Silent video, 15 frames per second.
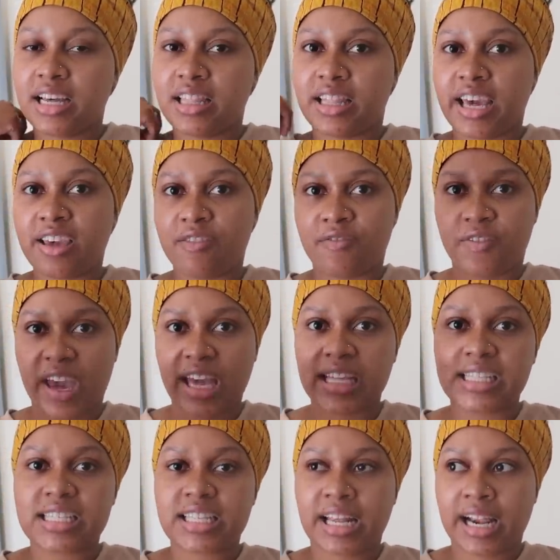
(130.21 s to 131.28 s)
the
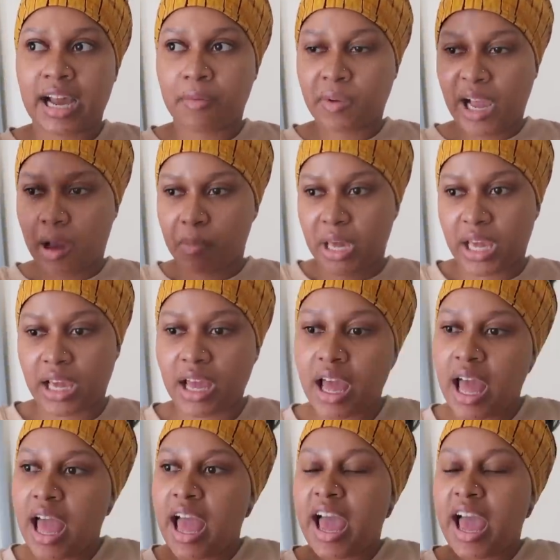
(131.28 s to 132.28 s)
events that are upcoming,